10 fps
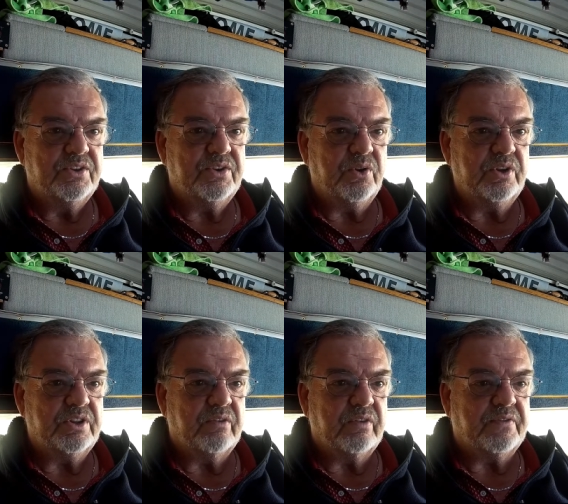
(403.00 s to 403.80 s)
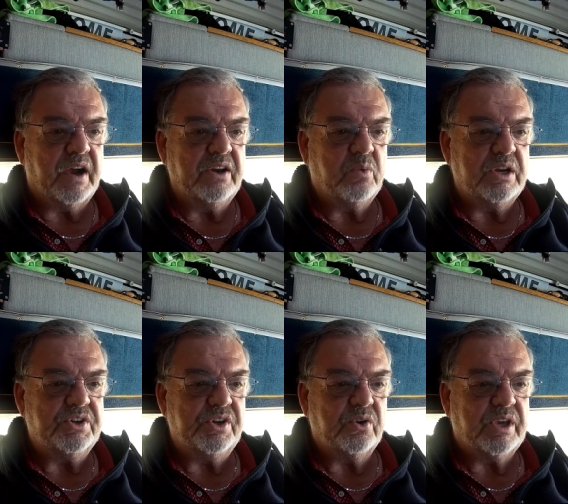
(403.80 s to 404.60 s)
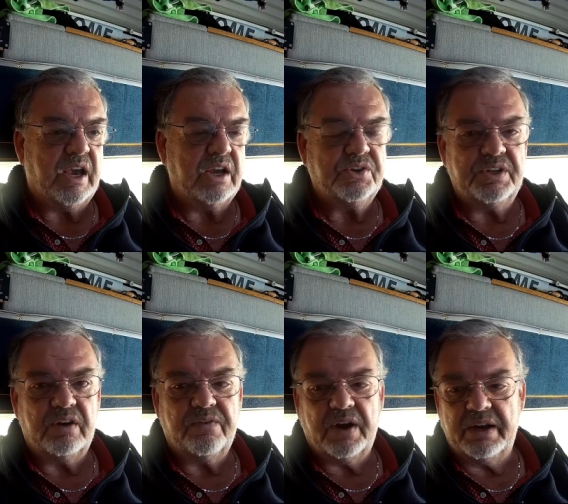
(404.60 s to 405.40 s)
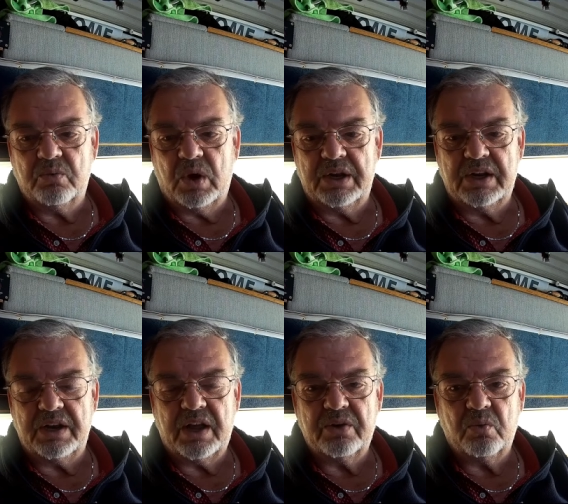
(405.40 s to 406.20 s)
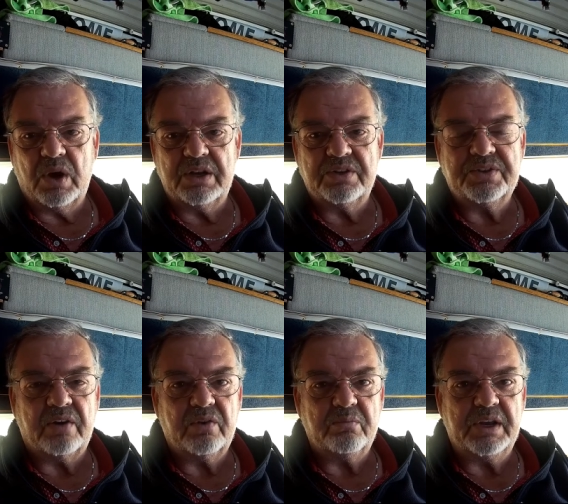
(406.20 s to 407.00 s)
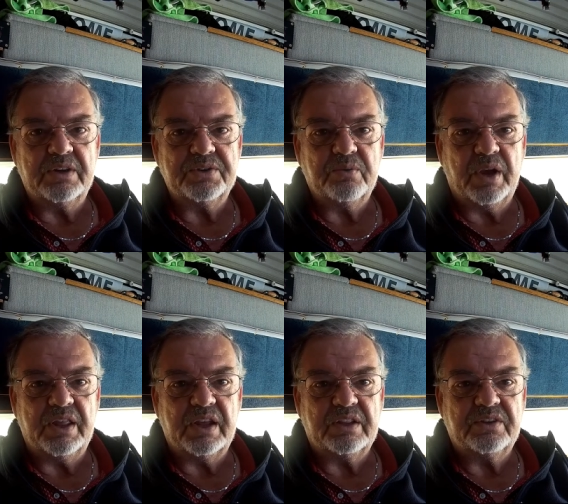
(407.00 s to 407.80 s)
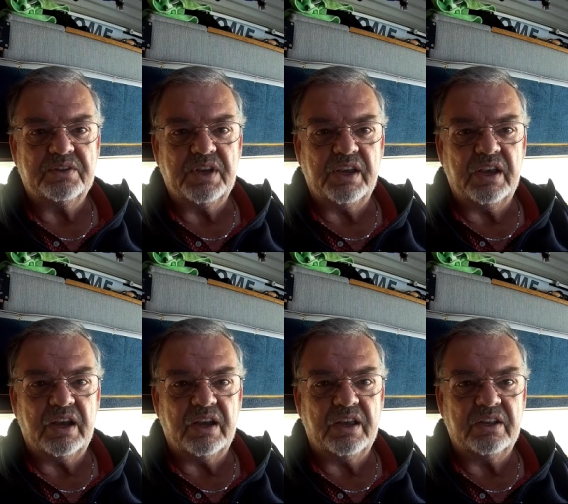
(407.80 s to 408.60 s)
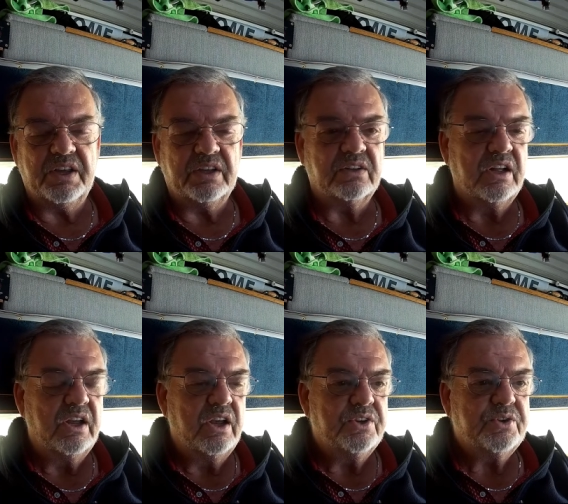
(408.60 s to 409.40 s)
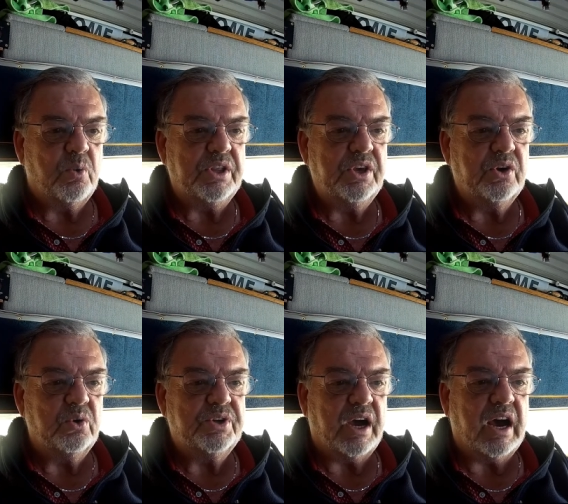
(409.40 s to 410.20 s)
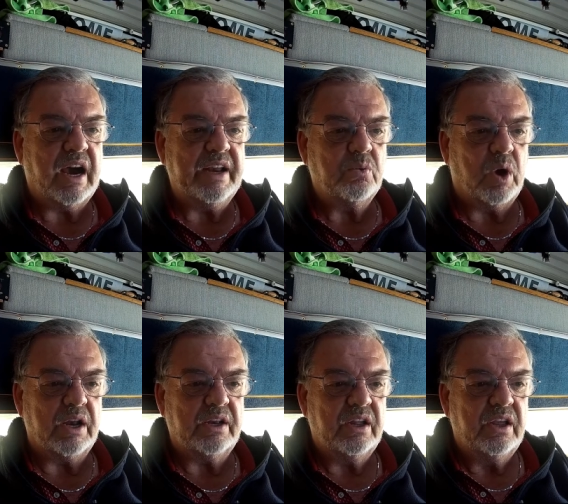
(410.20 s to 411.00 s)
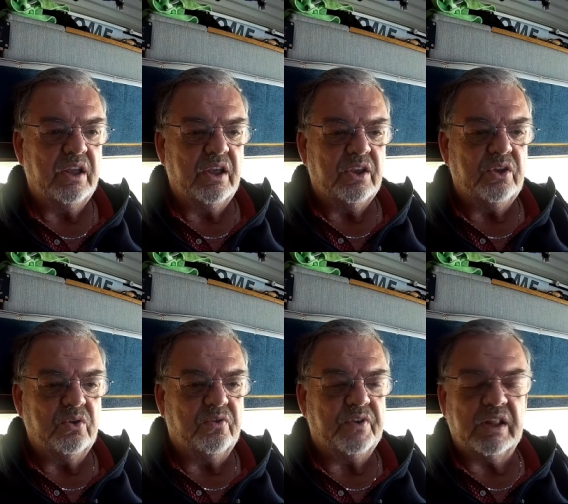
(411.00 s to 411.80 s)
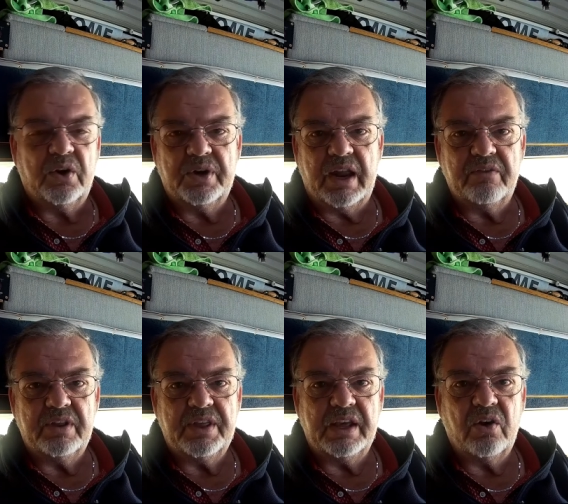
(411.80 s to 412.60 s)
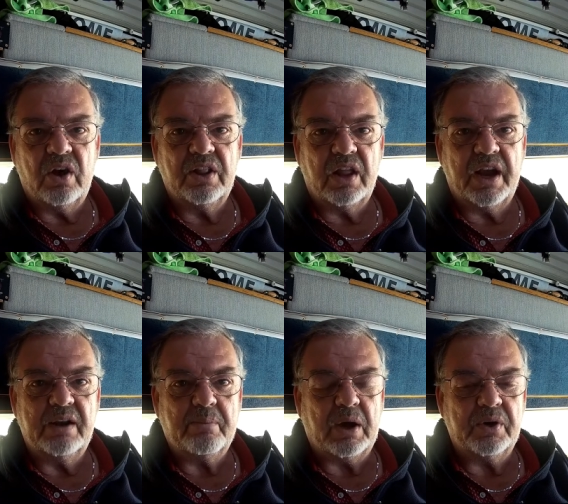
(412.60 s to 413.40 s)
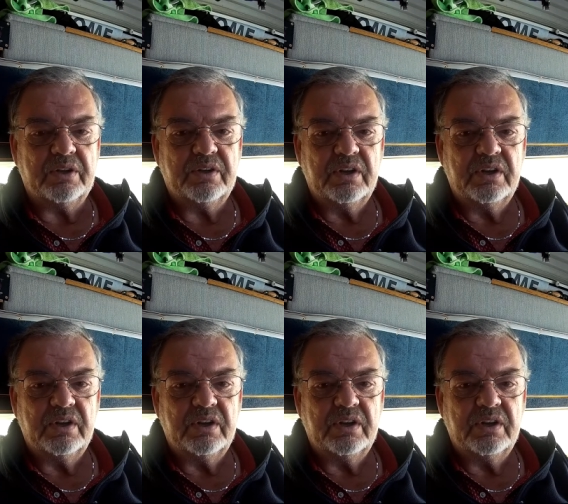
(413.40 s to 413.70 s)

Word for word: So you'll never find one geocache and then find one, another one several meters away. That's uh, illegal. So when you go to hide one, you fill out everything online about it.